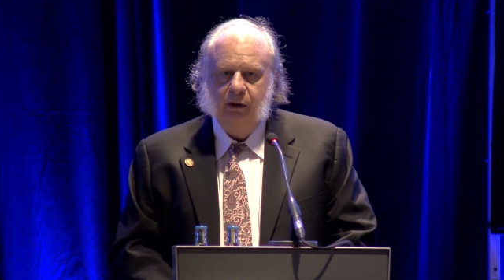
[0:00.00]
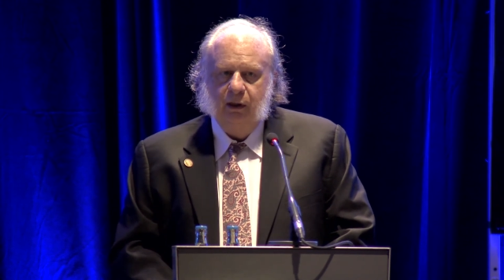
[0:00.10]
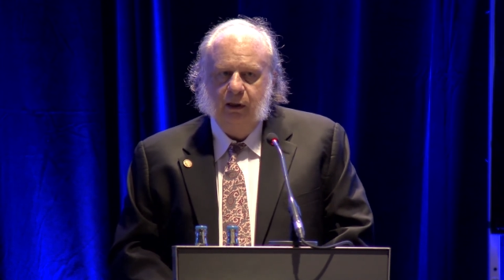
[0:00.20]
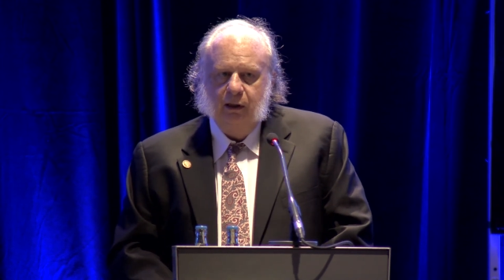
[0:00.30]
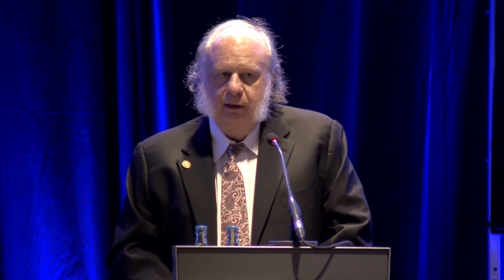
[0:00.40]

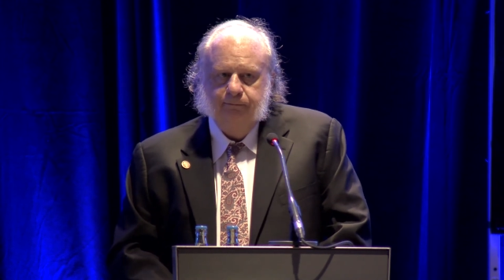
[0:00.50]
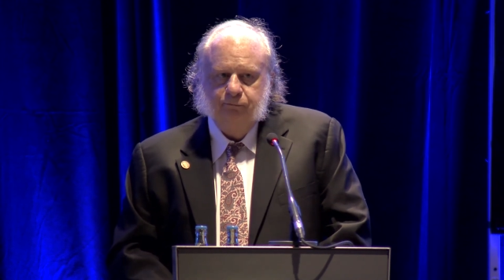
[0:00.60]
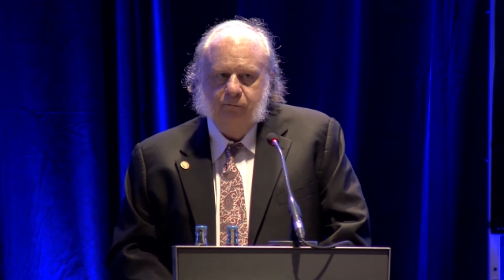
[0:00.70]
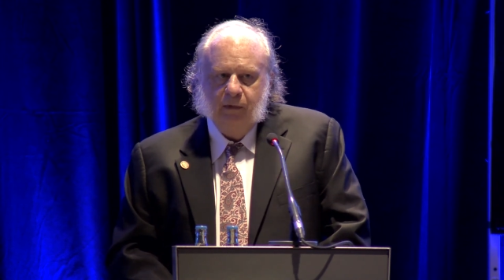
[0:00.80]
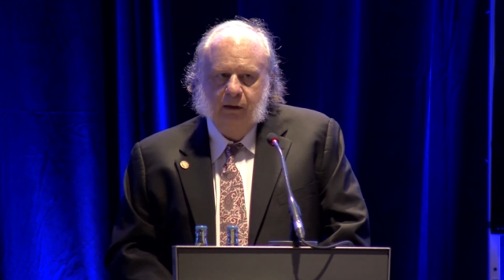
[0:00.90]
and
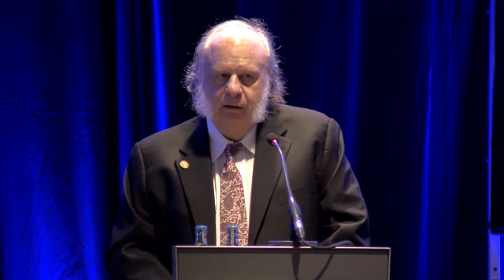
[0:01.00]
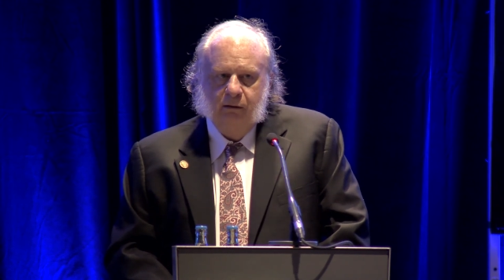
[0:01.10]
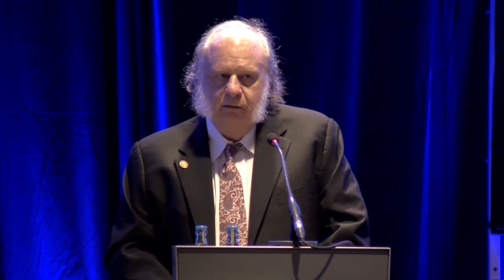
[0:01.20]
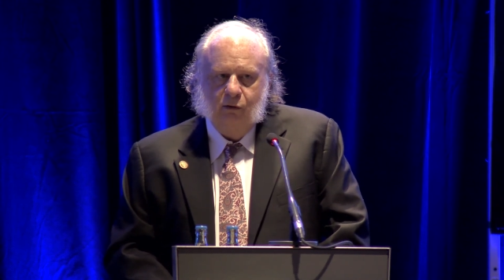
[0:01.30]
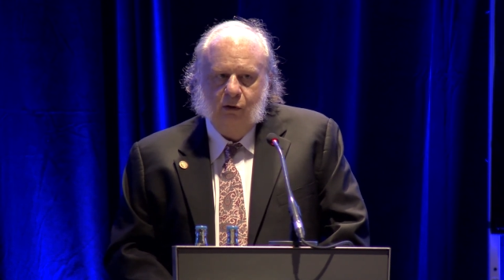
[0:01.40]

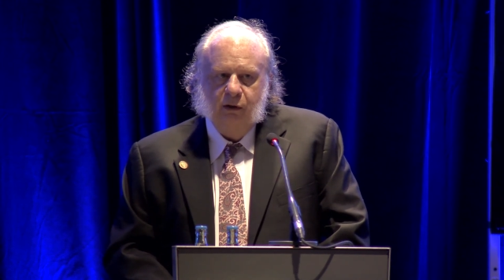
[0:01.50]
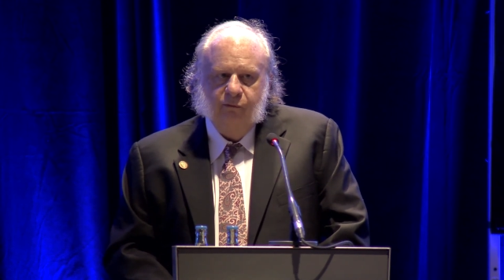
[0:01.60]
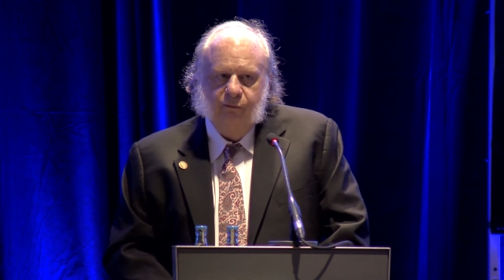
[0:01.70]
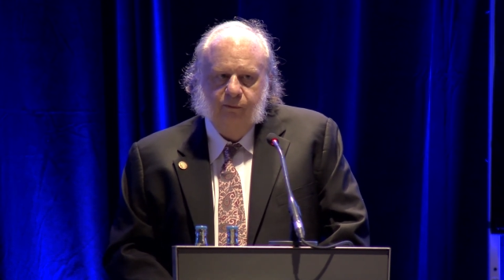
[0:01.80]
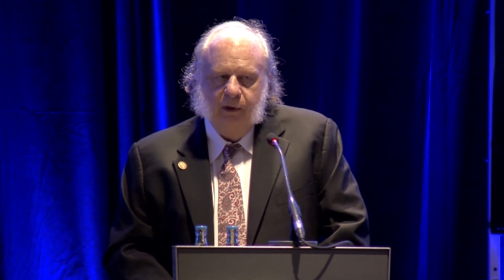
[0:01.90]

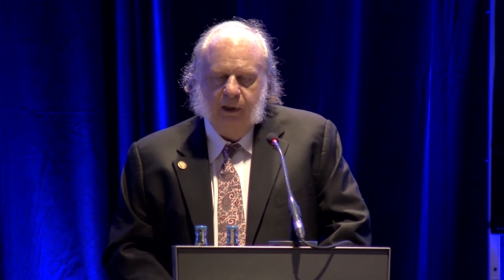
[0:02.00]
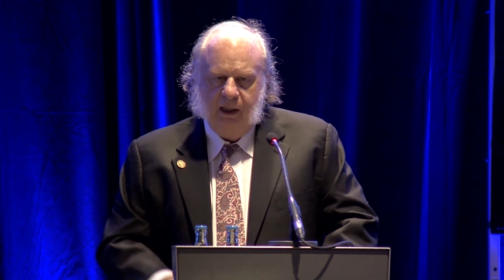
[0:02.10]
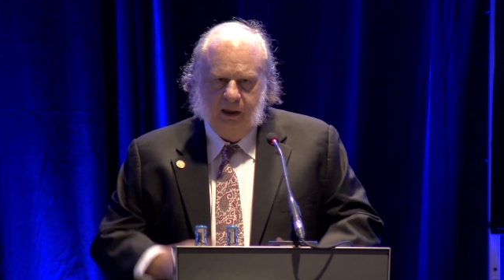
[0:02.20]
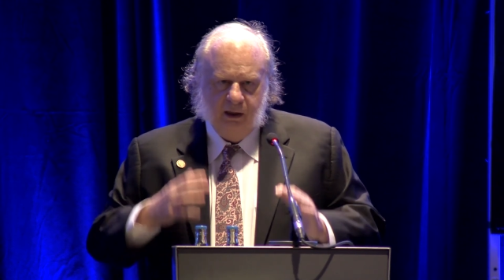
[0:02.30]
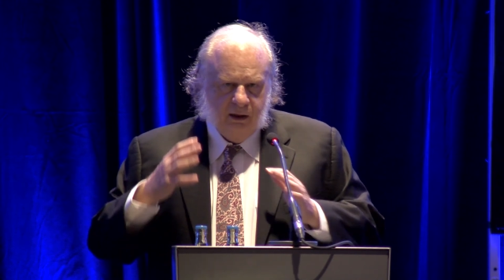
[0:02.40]

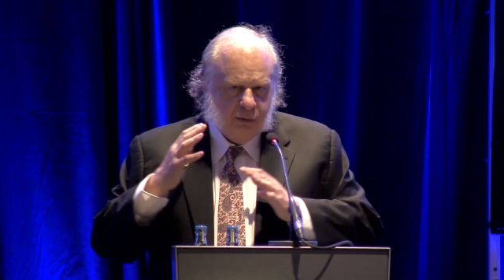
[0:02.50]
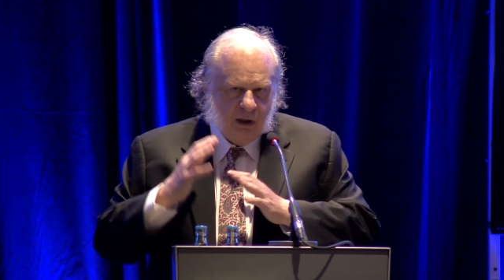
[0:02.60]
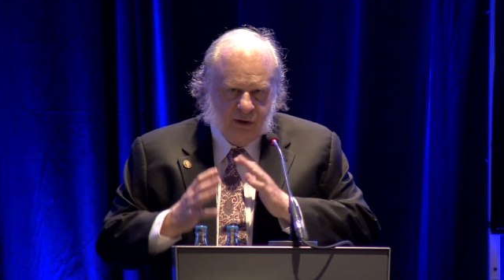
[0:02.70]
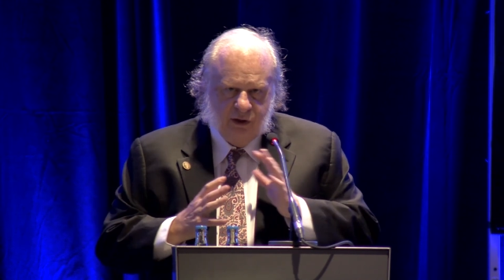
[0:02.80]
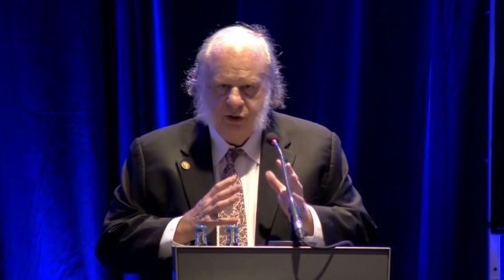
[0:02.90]
the
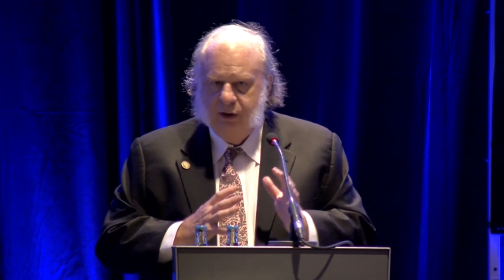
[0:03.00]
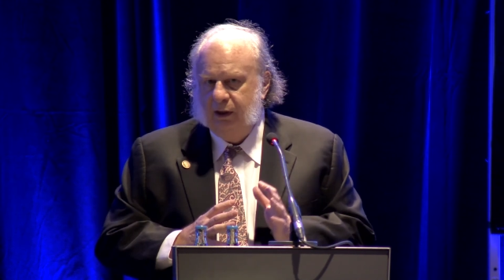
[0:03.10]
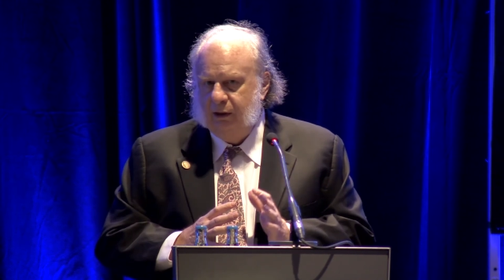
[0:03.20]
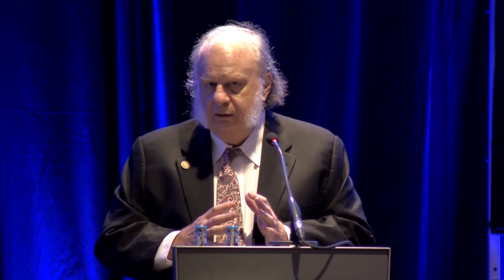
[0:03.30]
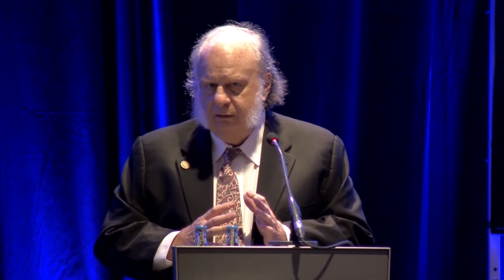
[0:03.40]

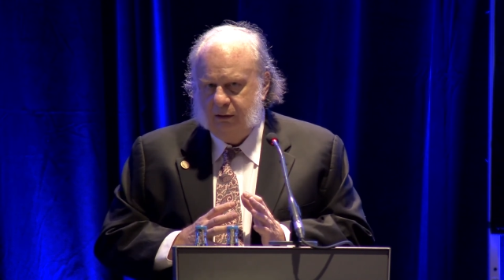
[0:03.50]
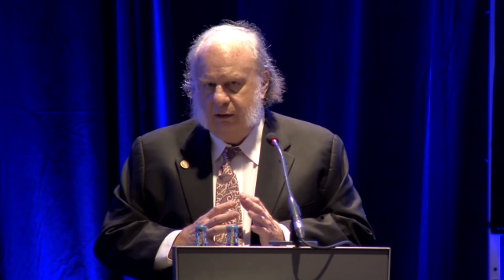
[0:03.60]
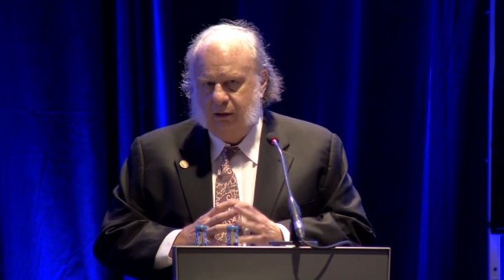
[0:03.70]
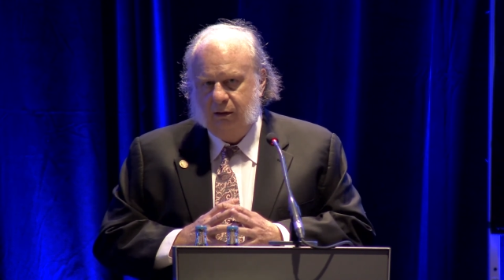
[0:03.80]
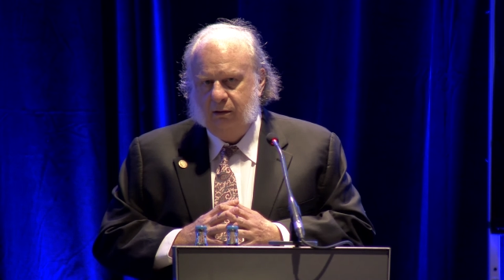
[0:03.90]
partitioning,
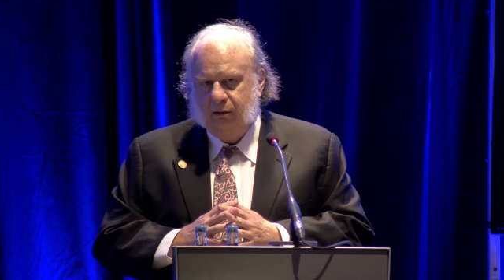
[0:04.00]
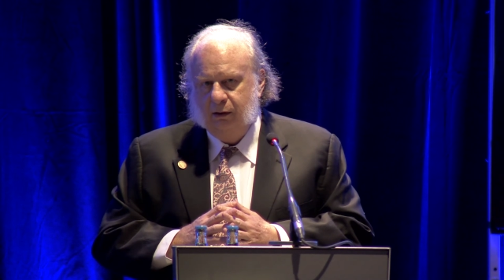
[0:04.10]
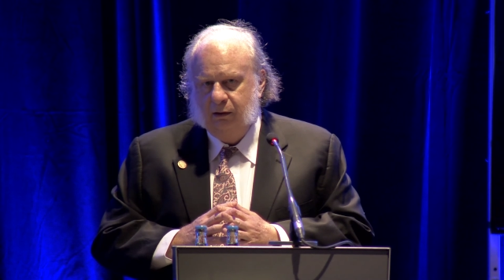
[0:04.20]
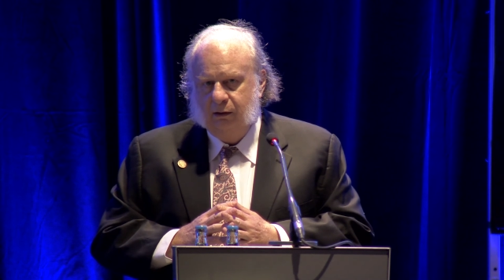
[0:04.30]
the